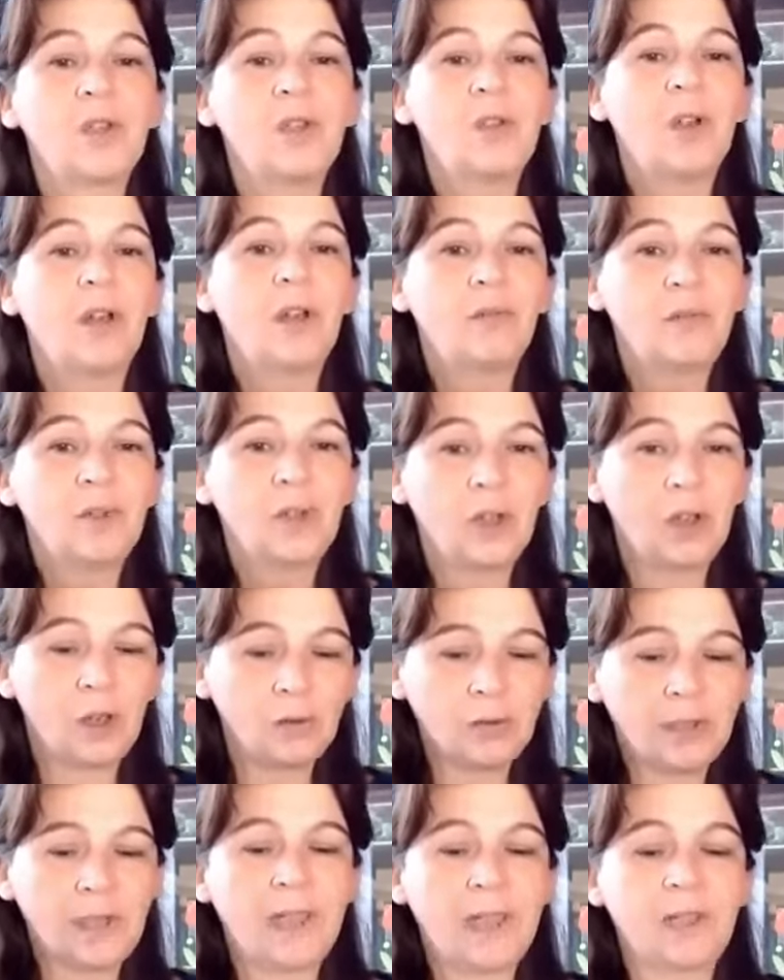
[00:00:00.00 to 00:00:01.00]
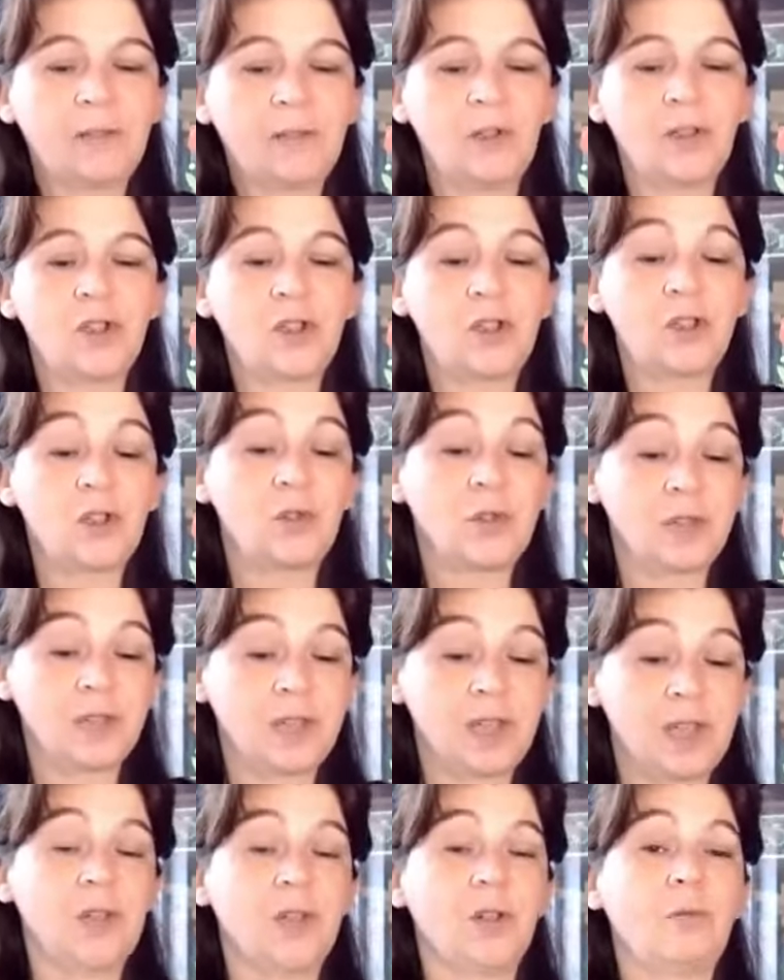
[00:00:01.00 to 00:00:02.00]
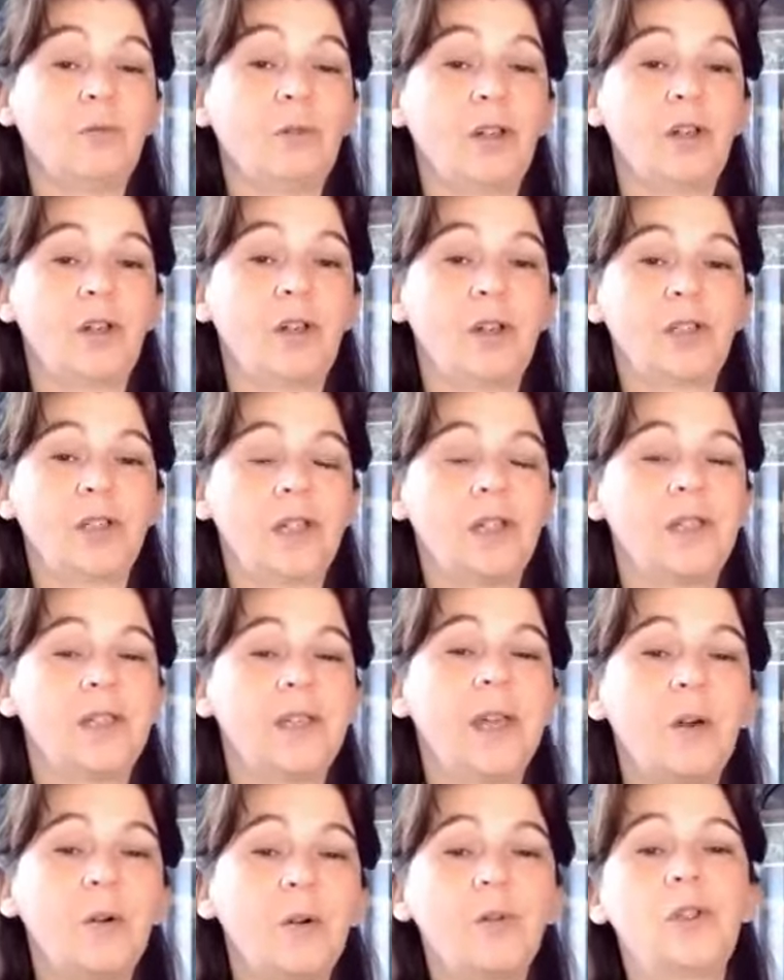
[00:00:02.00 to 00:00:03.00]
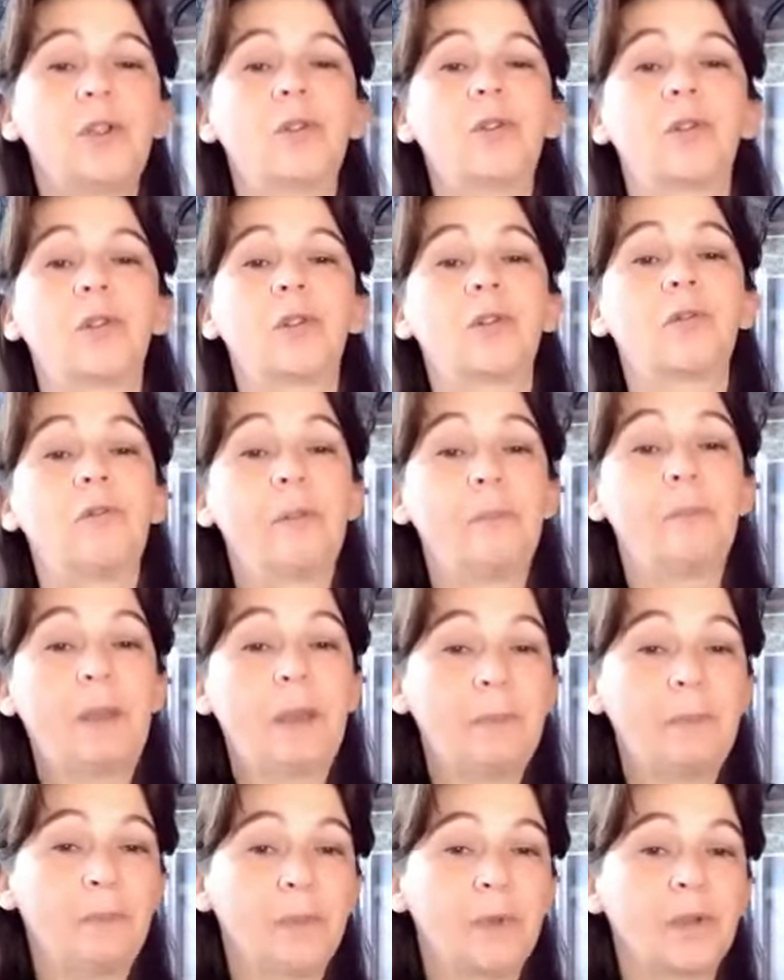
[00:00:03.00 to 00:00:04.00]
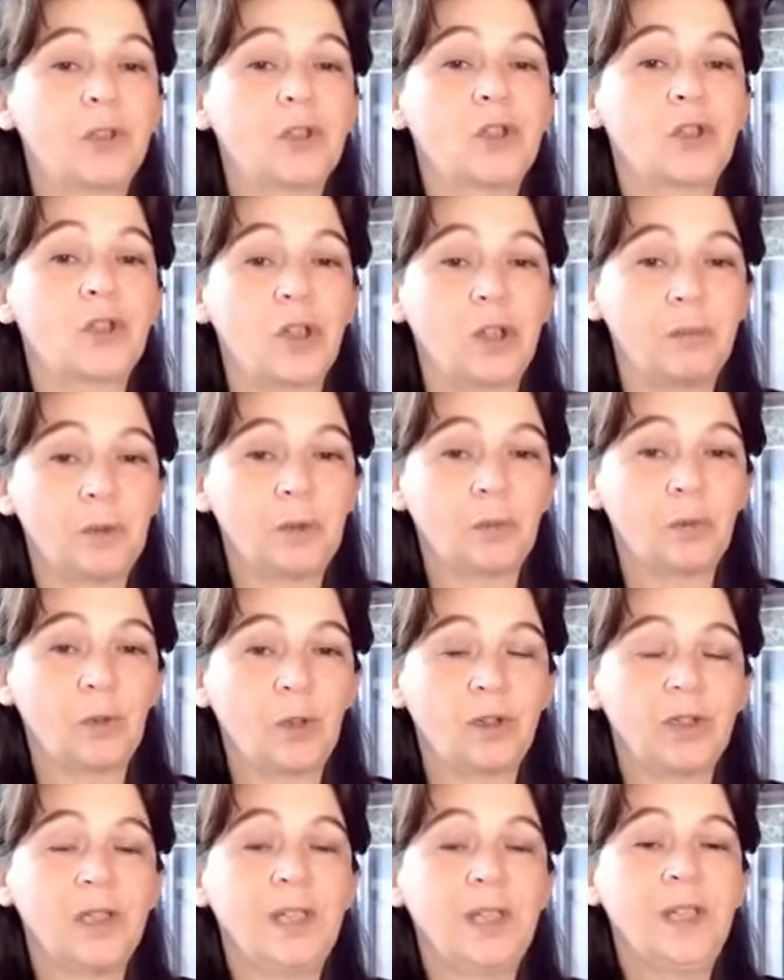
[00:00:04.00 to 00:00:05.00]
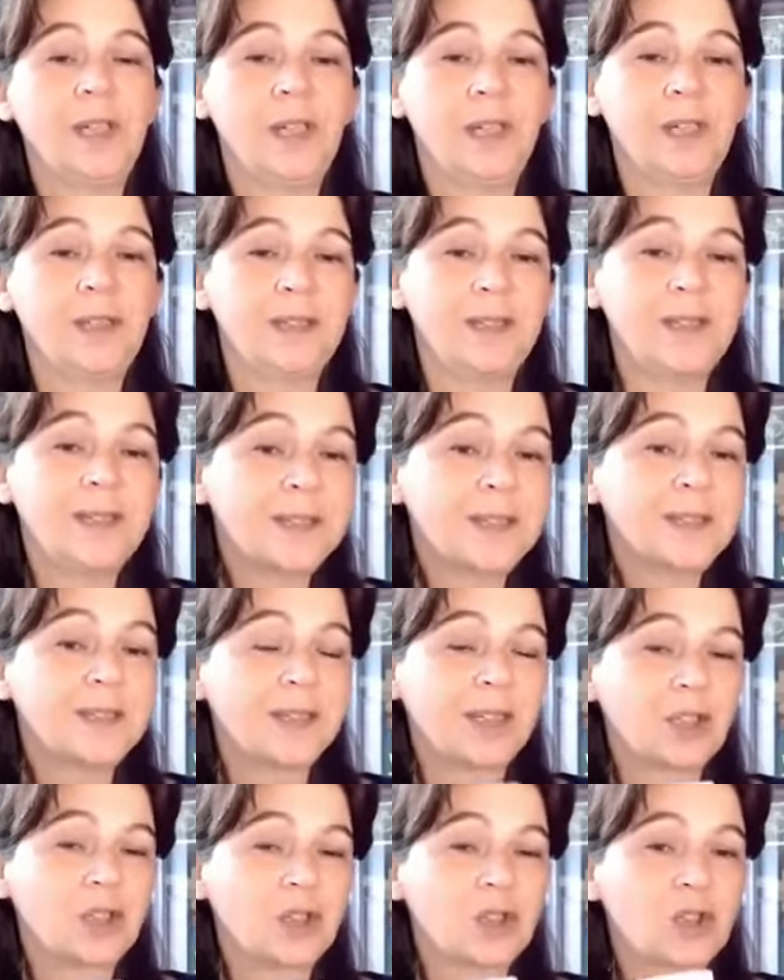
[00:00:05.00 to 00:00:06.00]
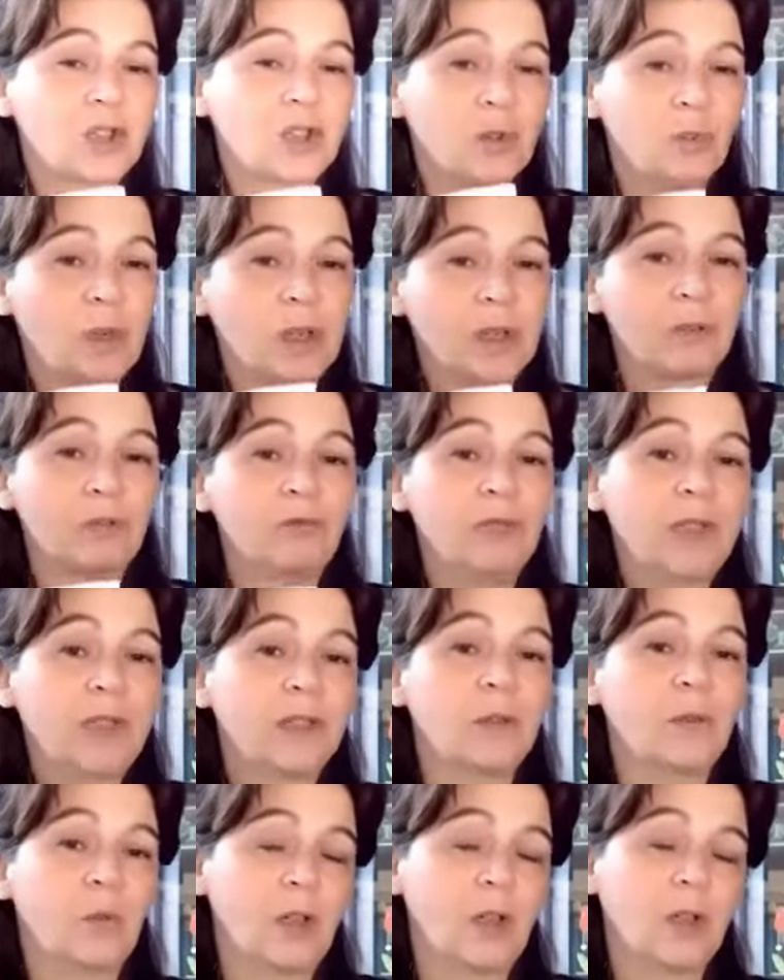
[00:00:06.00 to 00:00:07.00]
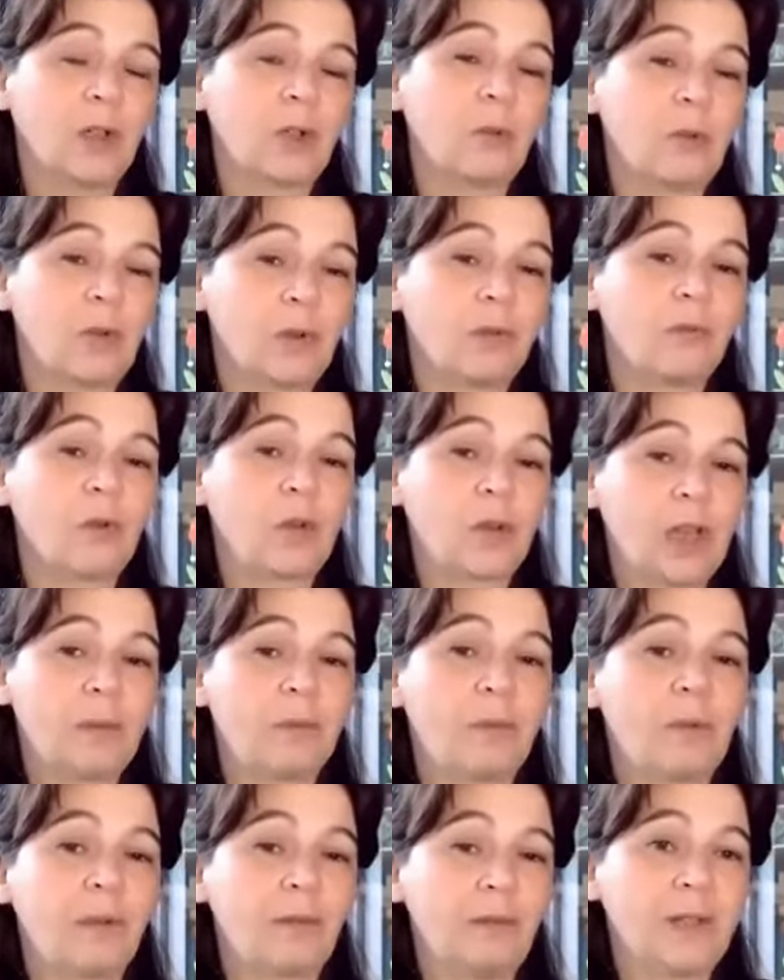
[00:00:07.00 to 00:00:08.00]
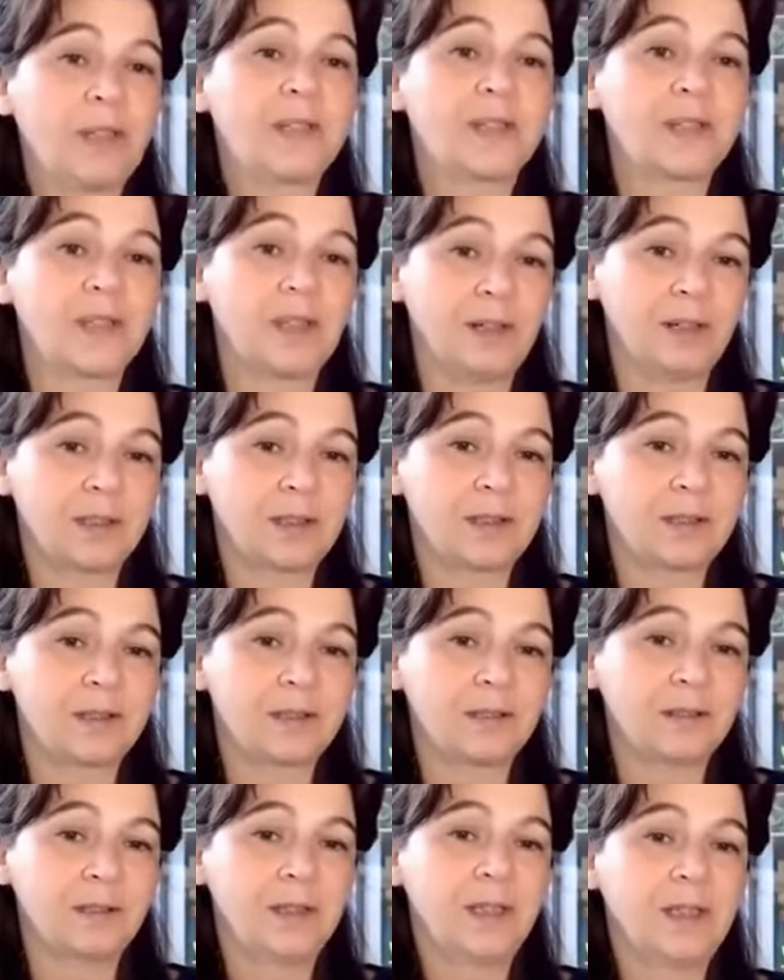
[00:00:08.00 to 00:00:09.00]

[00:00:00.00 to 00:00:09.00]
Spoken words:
You have your own language, you see your word, and now you got to remember the German word. And this is actually where the real work with your vocabulary starts.